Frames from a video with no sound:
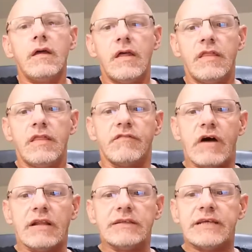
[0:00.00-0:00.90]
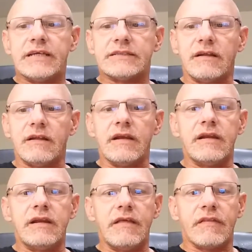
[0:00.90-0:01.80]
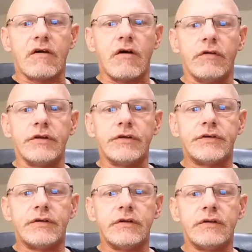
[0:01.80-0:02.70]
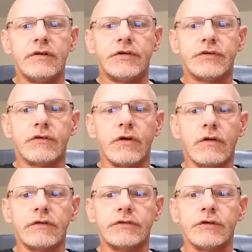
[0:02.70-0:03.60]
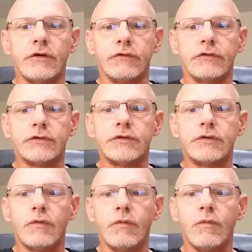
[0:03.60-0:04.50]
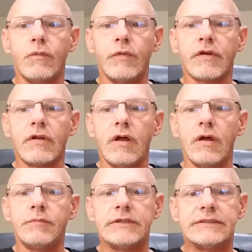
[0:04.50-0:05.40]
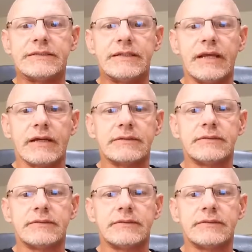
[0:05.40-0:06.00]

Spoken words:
The violence escalated, and the colonists struck the soldiers with clubs and sticks.